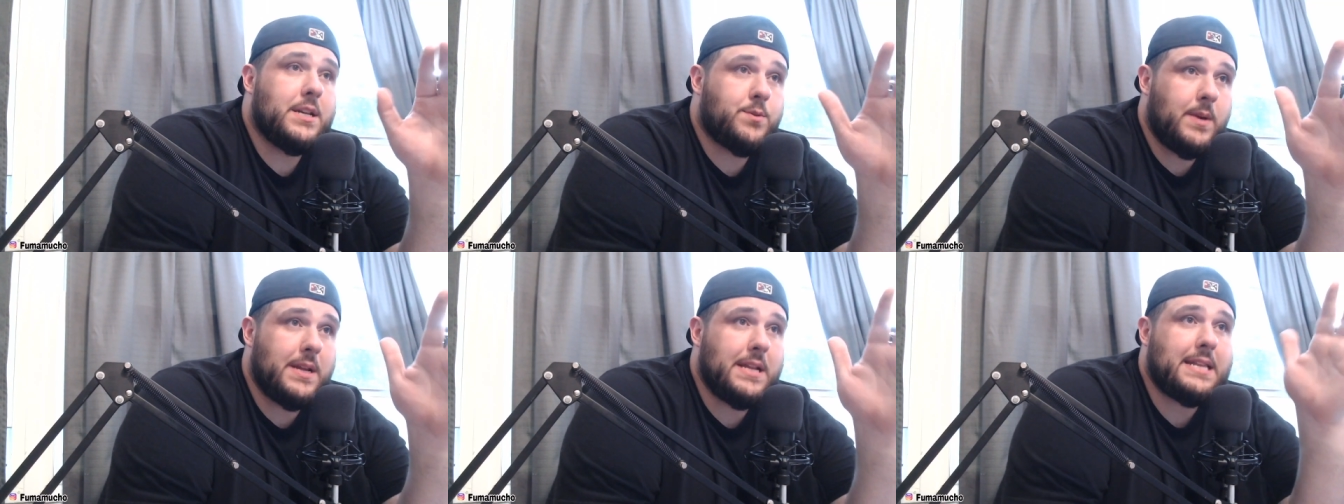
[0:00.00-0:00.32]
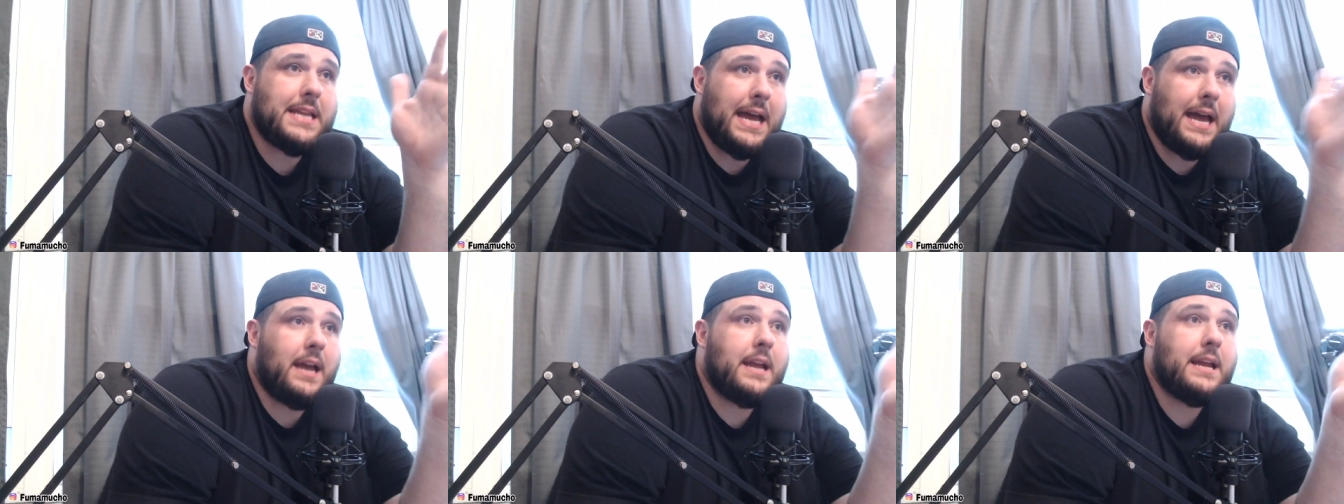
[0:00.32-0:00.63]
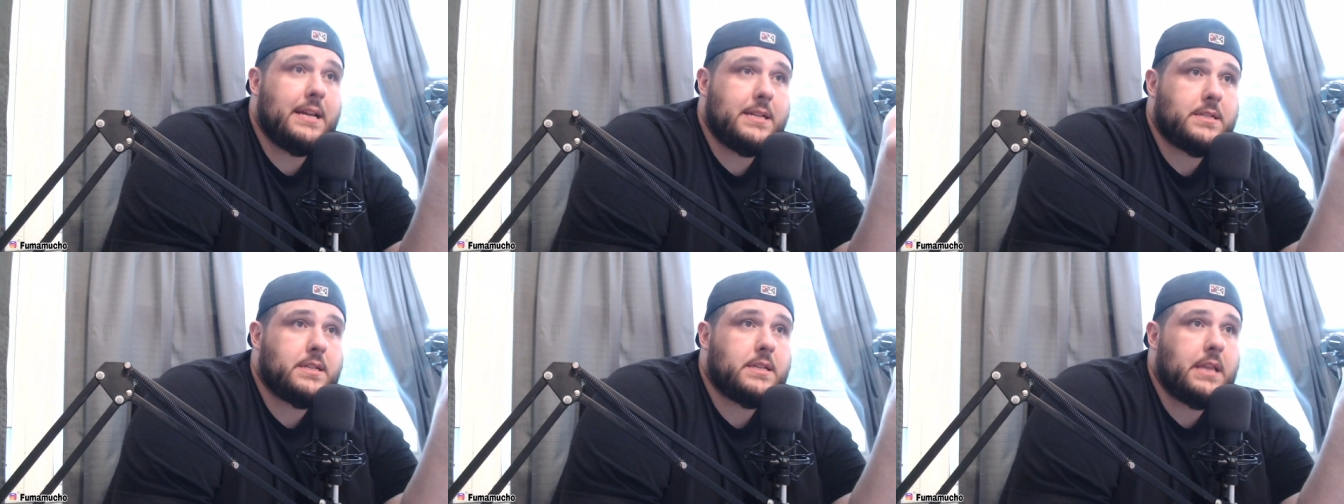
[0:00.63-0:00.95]
We had Italian
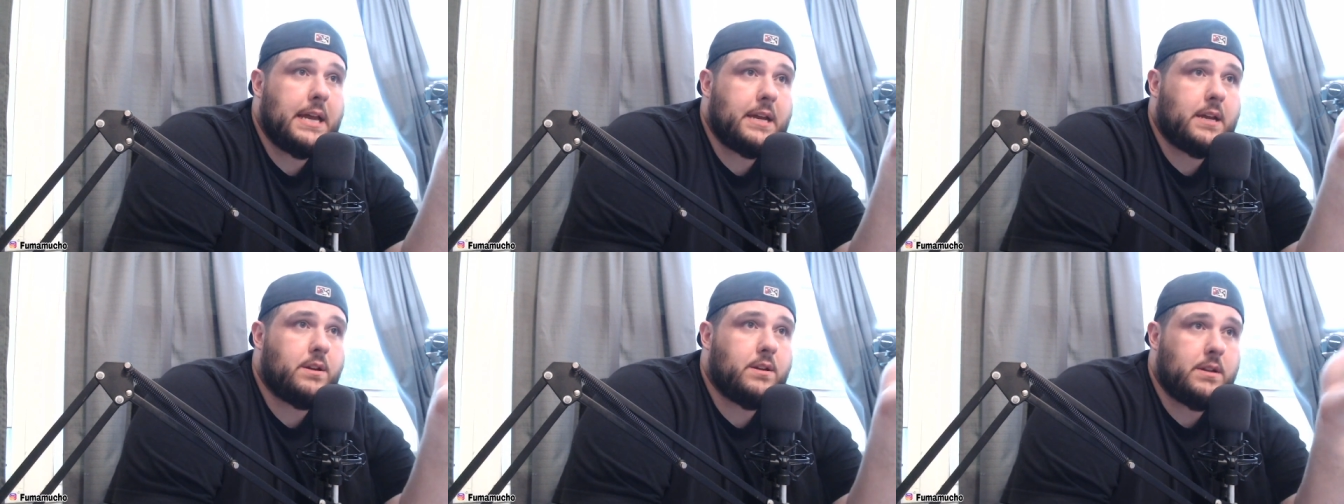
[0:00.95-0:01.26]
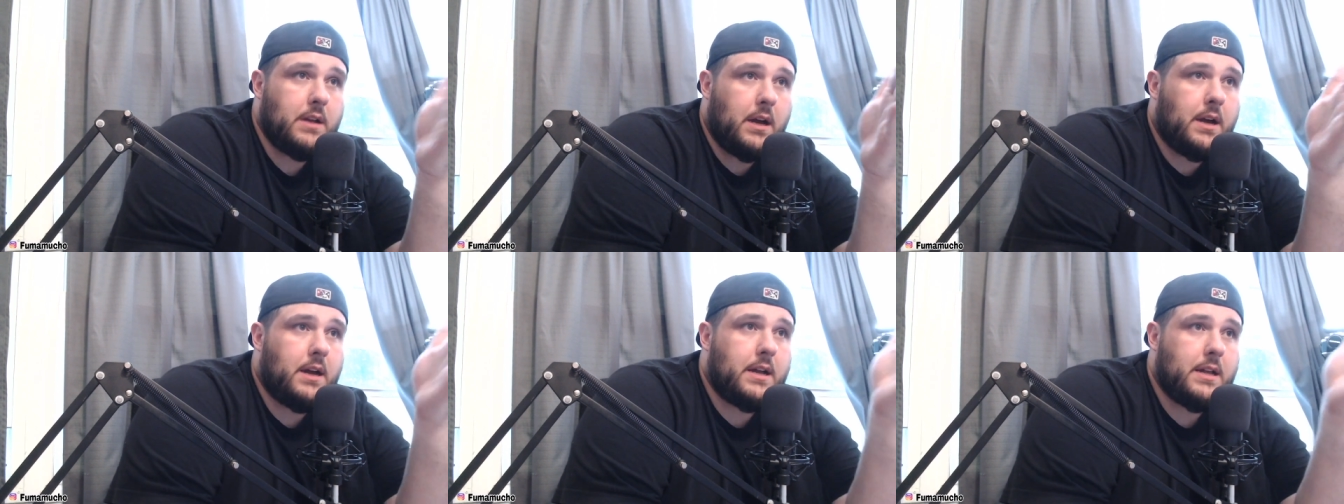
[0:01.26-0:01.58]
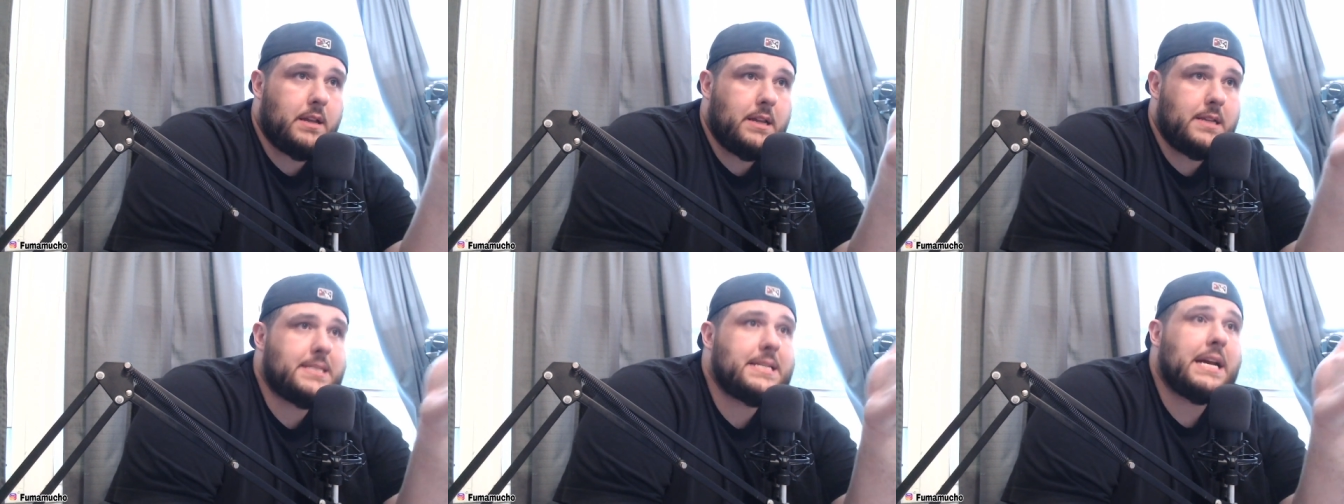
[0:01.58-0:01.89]
as like
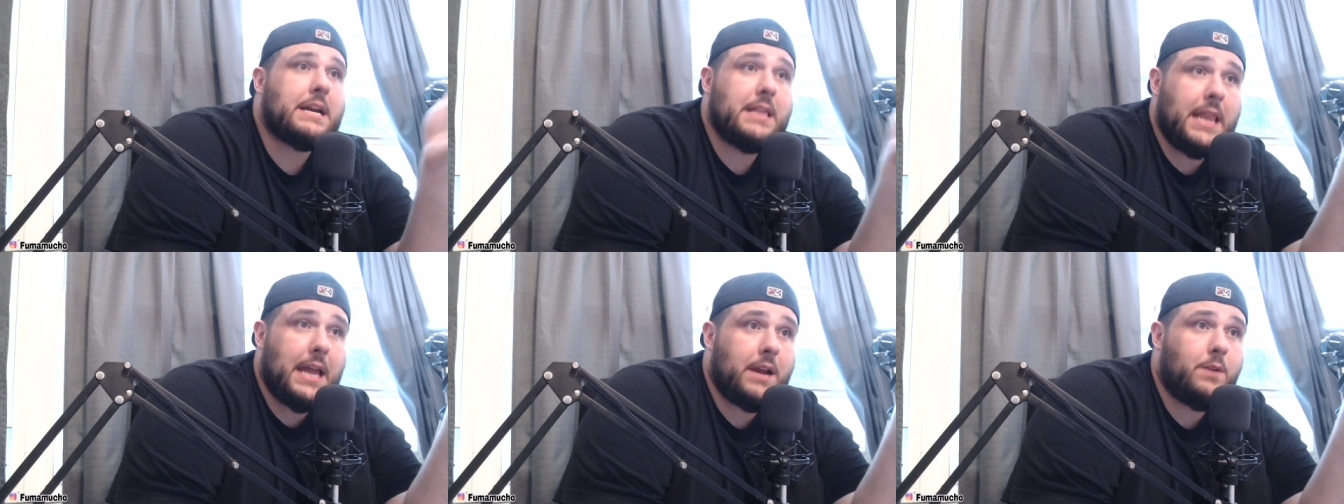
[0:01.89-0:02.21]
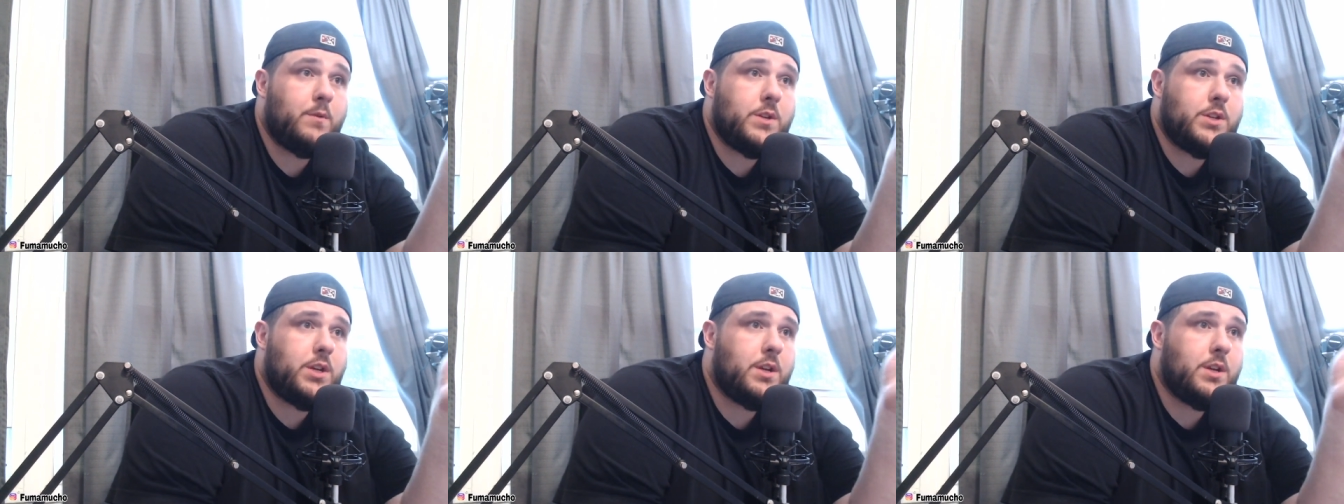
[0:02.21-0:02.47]
second language.